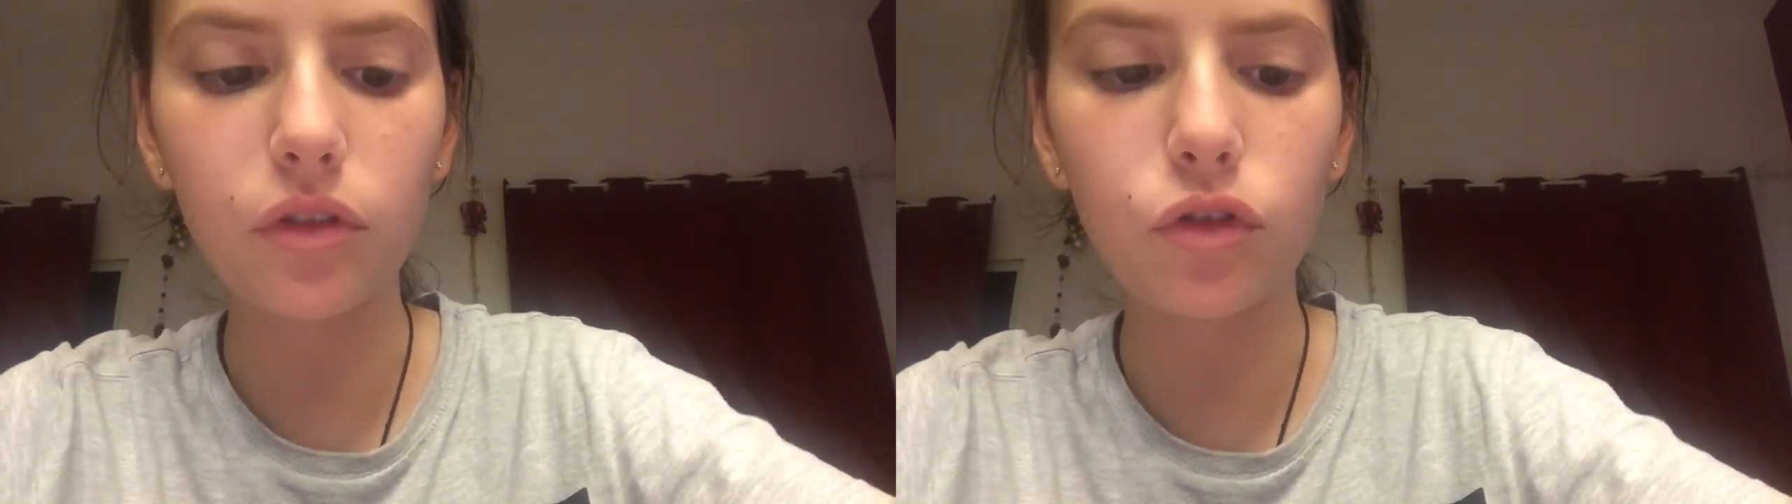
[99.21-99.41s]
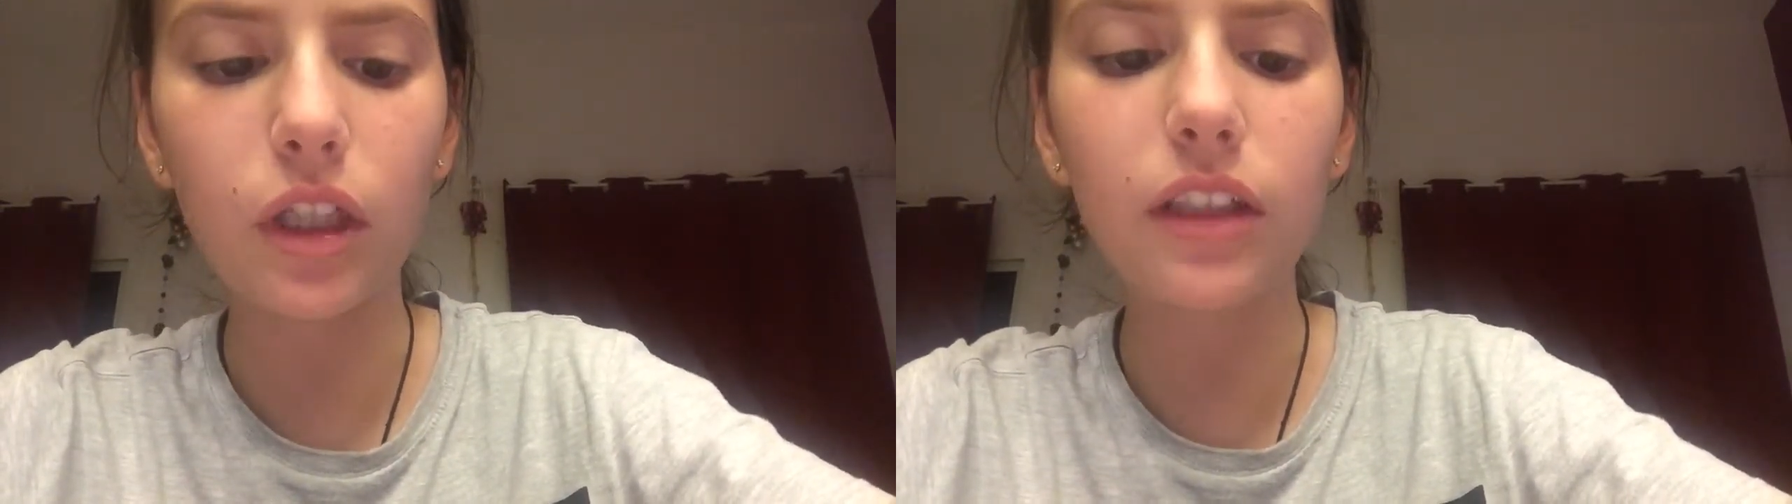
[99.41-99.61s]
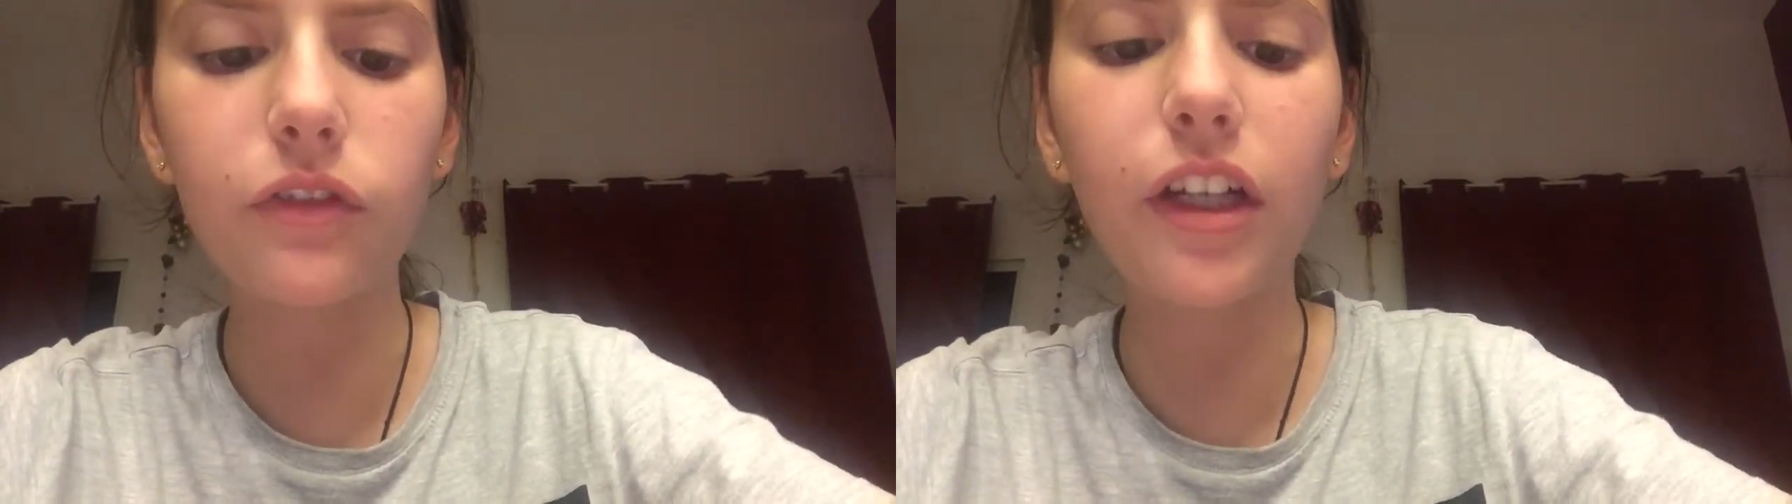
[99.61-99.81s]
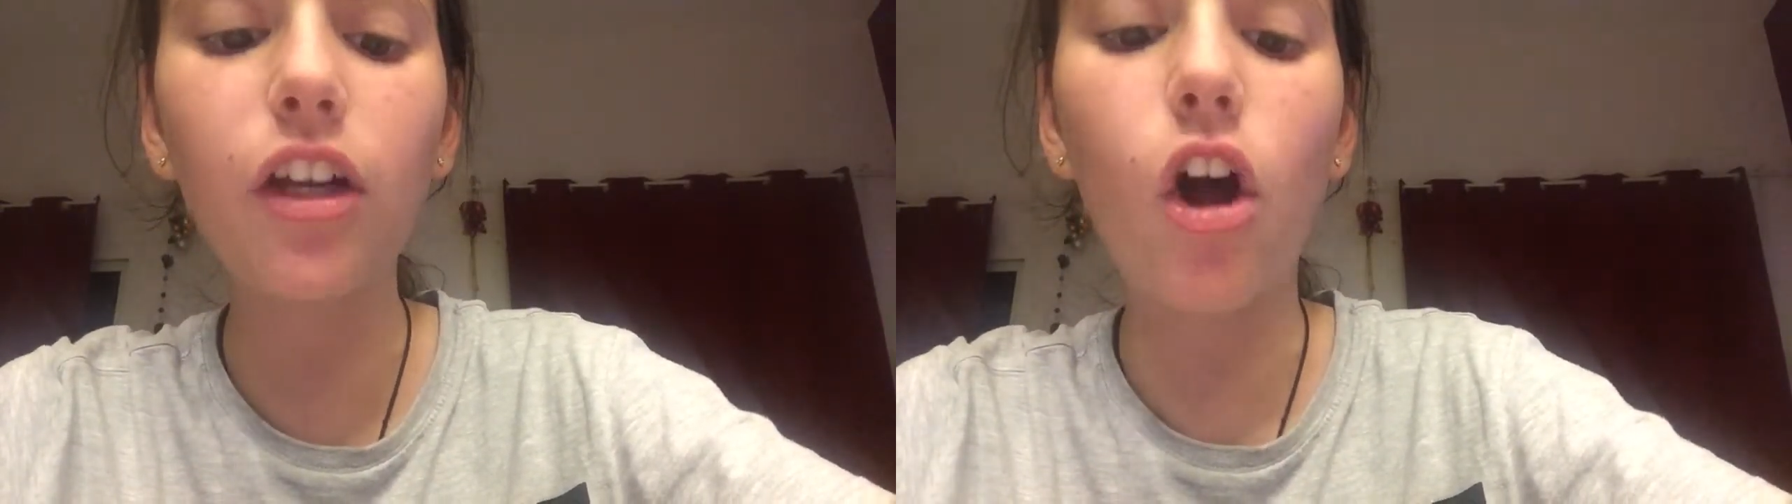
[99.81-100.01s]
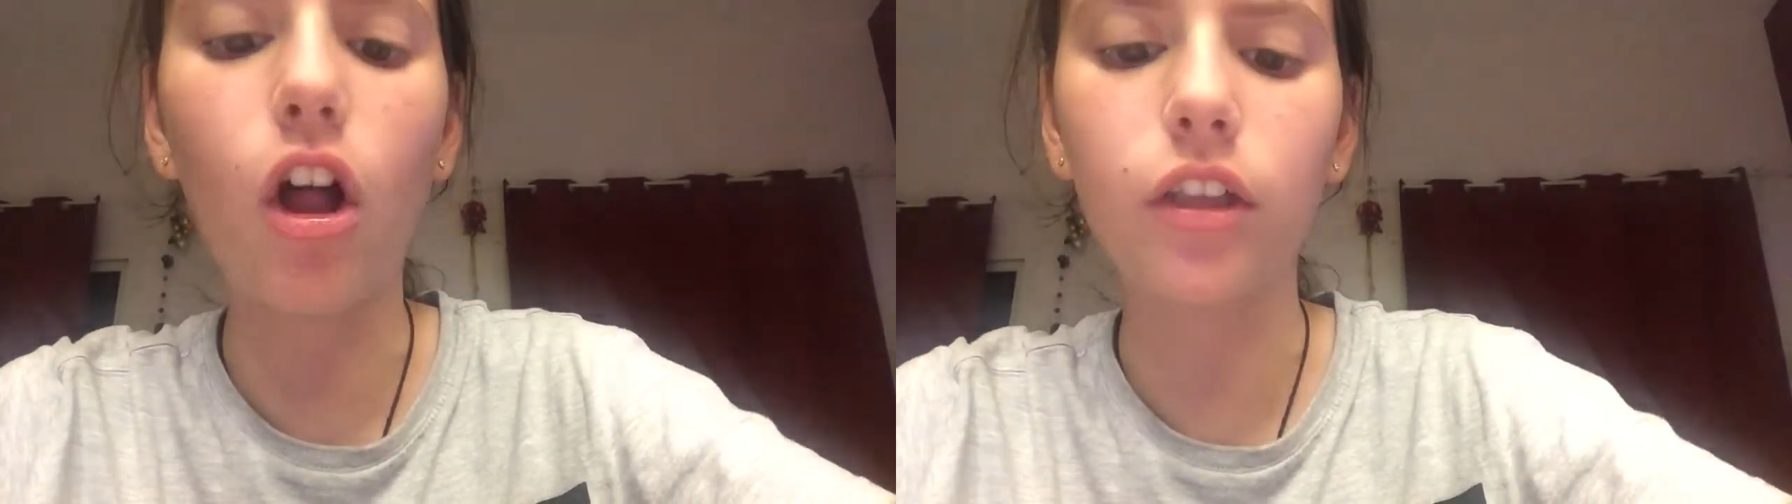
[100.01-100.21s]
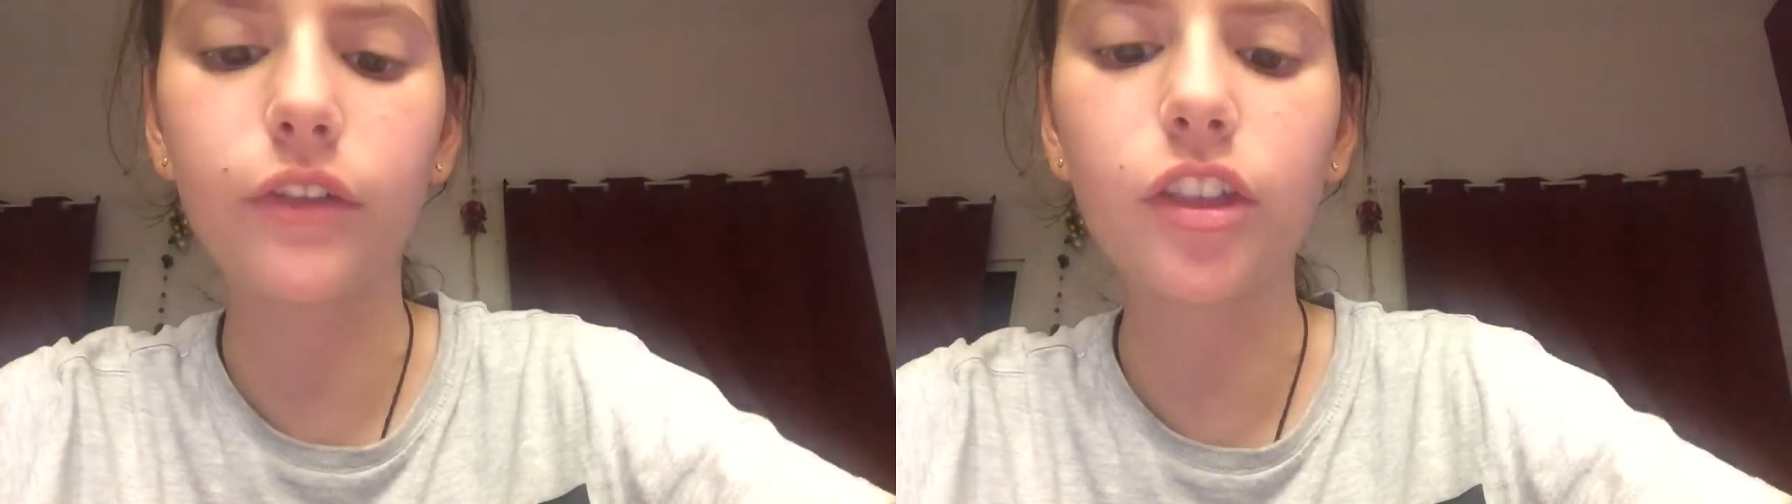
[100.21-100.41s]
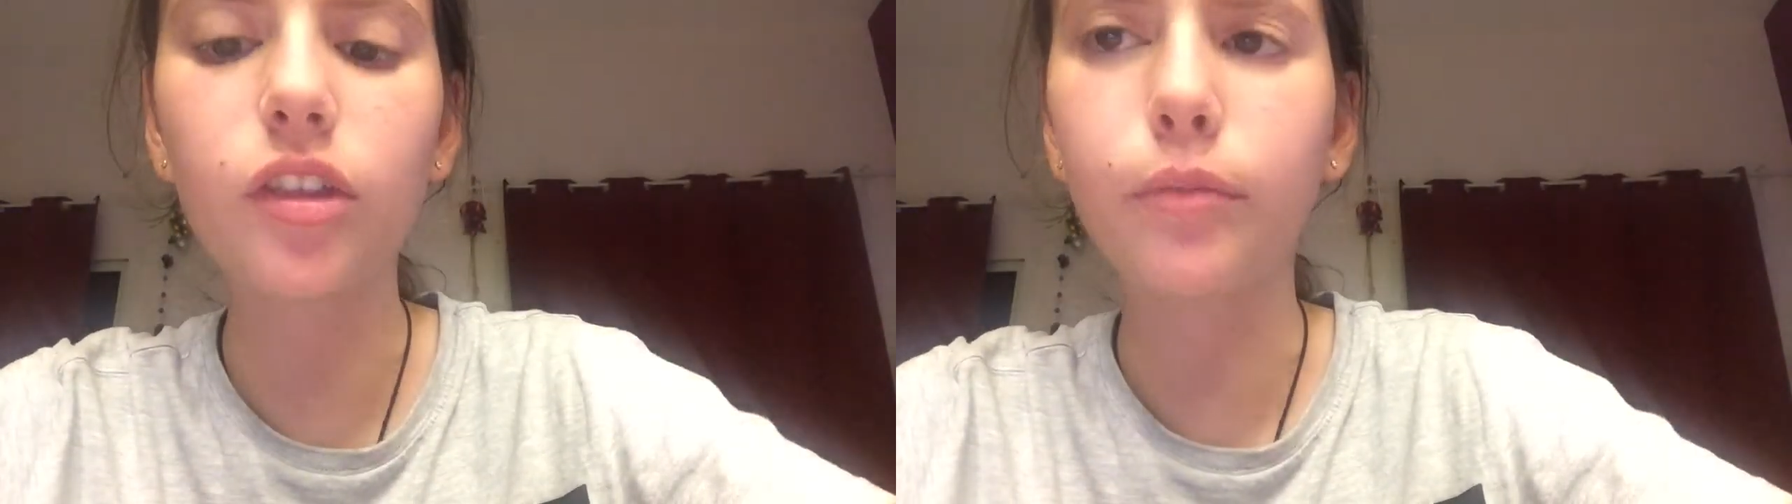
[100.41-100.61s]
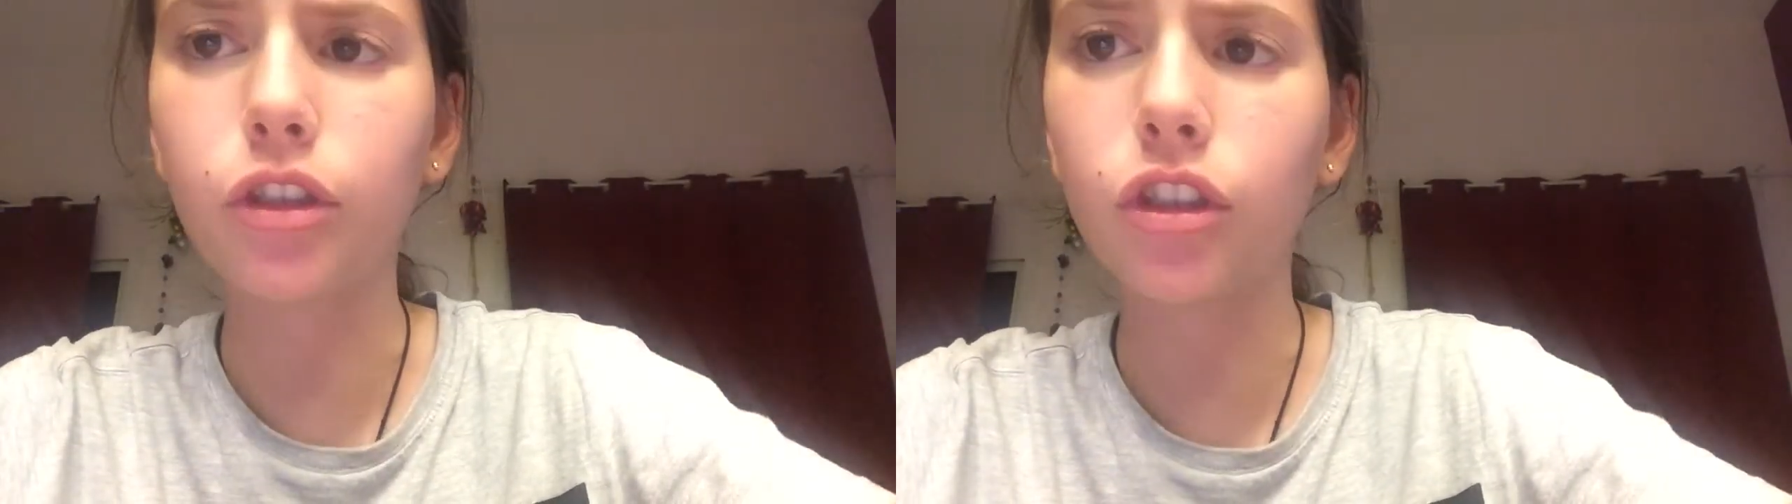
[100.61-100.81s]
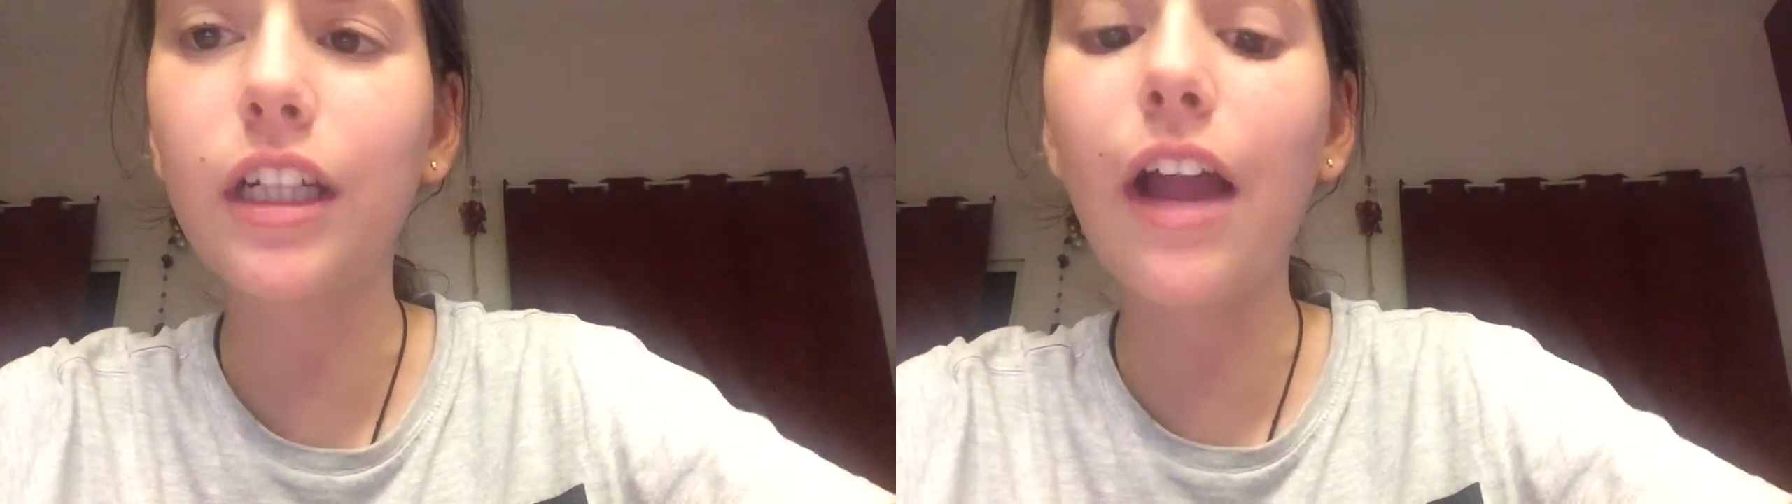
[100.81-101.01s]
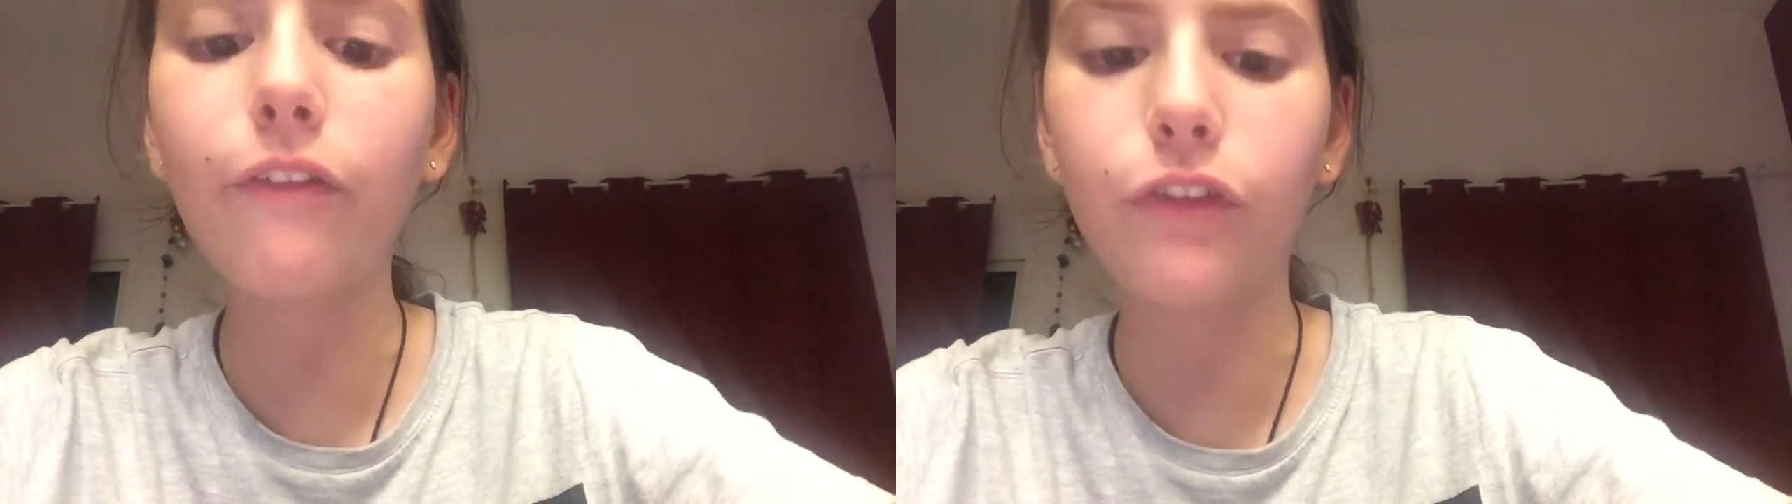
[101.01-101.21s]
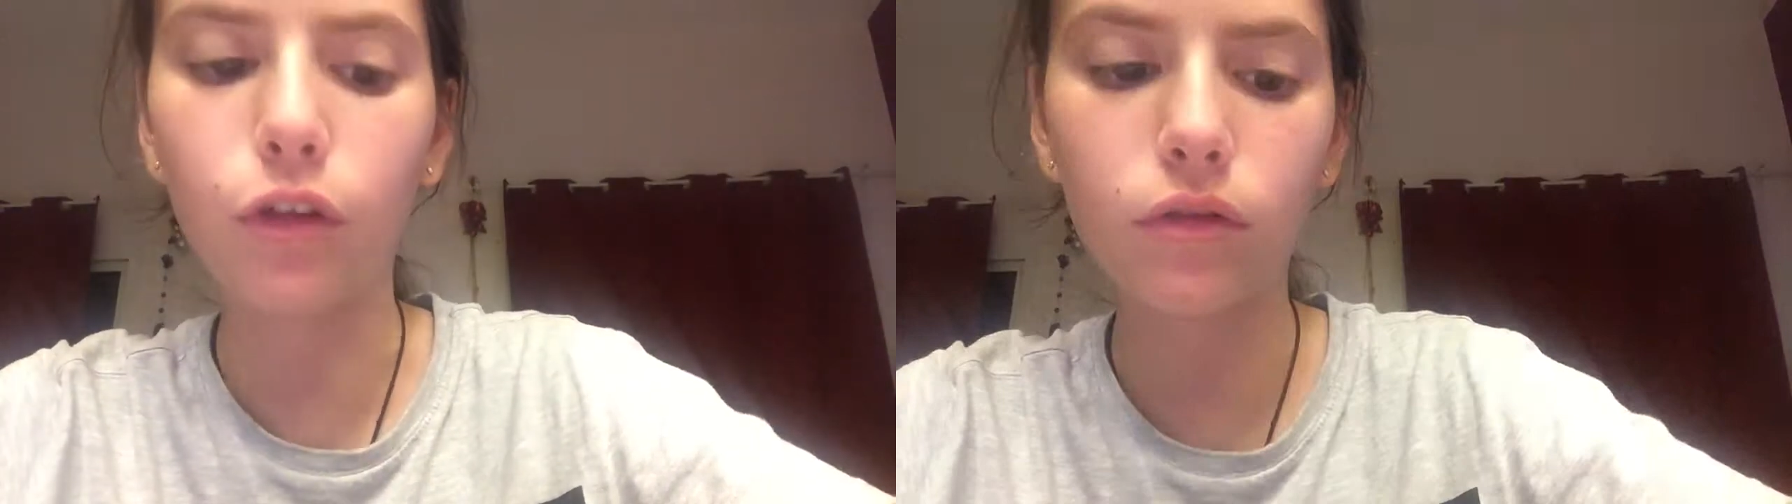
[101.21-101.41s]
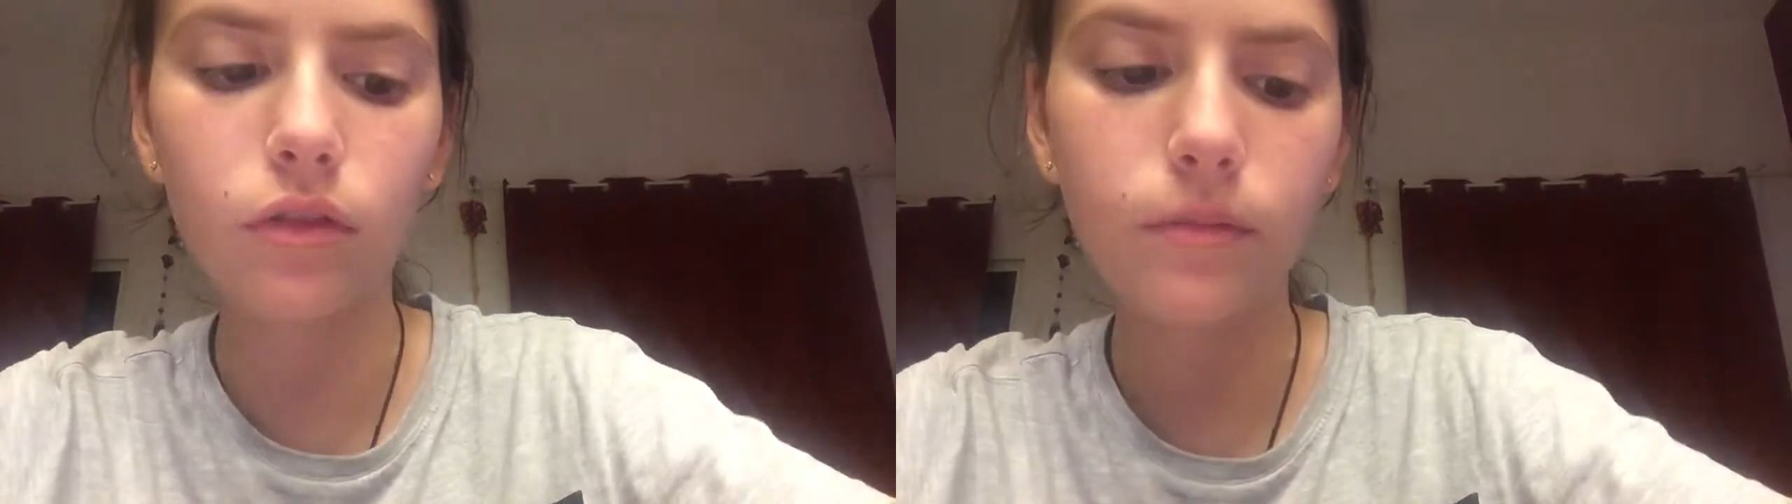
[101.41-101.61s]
transferring Oliver to Mr. Gamfield.